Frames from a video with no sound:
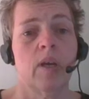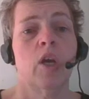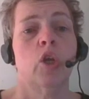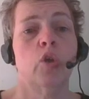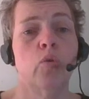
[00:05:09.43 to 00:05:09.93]

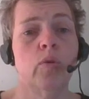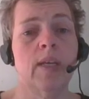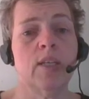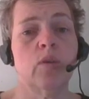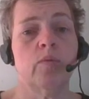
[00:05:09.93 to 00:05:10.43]
you need
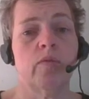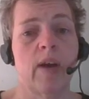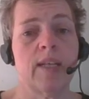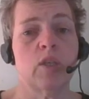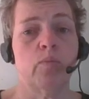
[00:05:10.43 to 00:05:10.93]
to
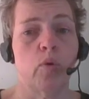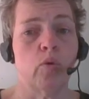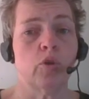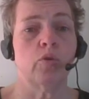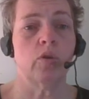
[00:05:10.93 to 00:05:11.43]
provide support
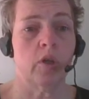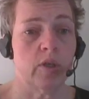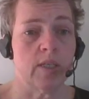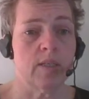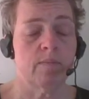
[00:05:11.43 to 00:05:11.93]
to your
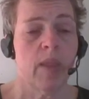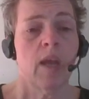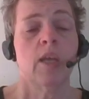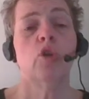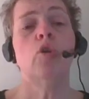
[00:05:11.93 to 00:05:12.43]
learners.
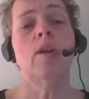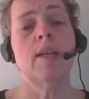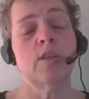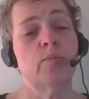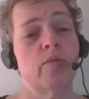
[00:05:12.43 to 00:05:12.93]
You need
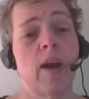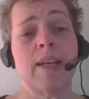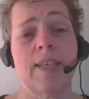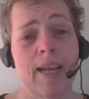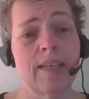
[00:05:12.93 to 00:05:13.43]
to provide
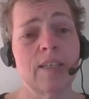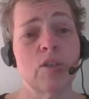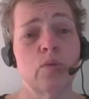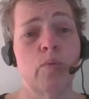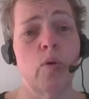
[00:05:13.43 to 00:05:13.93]
technical
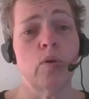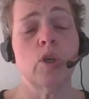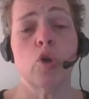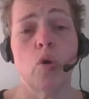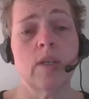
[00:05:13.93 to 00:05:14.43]
support,
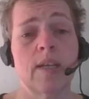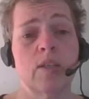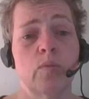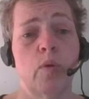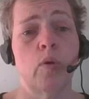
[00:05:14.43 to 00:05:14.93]
content
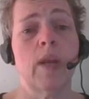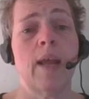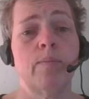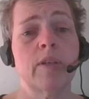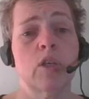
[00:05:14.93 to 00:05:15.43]
support, and
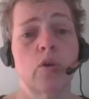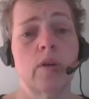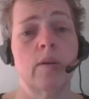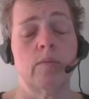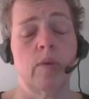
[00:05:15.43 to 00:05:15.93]

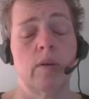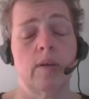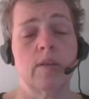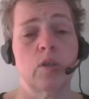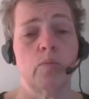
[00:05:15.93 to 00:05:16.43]
pastoral
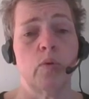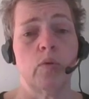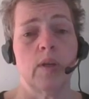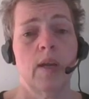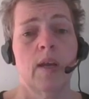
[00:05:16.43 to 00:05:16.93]
support.
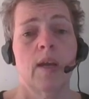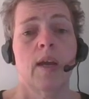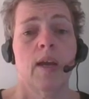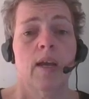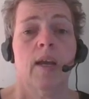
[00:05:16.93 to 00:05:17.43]

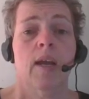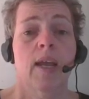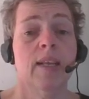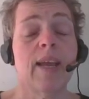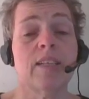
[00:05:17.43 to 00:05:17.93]
It
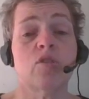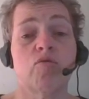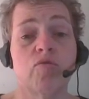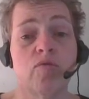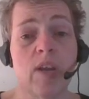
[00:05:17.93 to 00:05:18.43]
gets
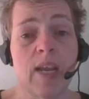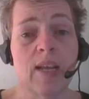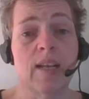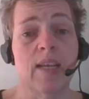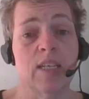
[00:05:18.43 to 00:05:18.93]

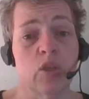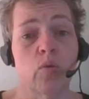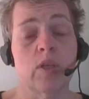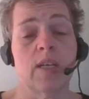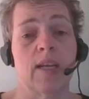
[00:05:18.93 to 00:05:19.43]
really
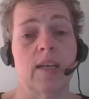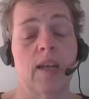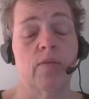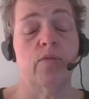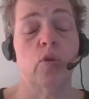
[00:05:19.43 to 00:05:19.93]
exhausting
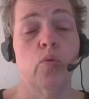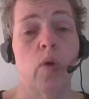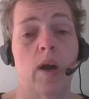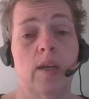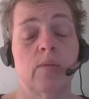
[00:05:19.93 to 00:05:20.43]
if you
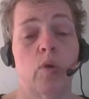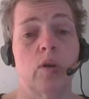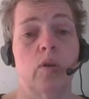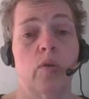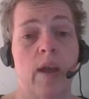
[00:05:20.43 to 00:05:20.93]
are the one
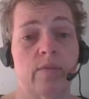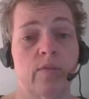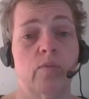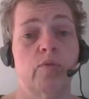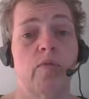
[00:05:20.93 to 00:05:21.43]
who have
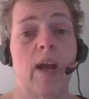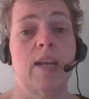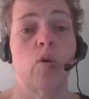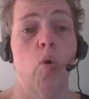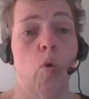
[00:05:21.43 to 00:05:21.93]
to provide
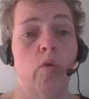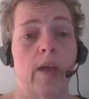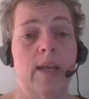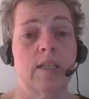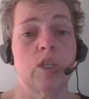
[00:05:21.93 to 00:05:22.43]
all
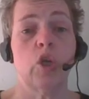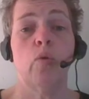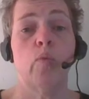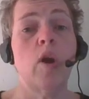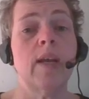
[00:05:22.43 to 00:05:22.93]
that. So
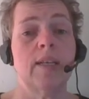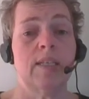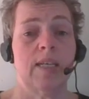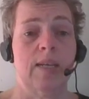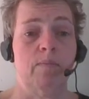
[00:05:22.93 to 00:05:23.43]
work in a
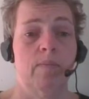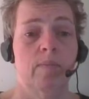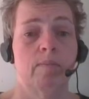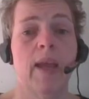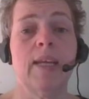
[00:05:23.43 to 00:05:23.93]
team,
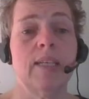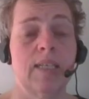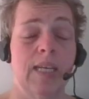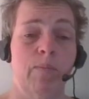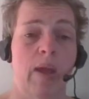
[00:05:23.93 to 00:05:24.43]
make it a
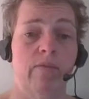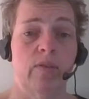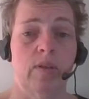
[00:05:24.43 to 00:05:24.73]
team effort.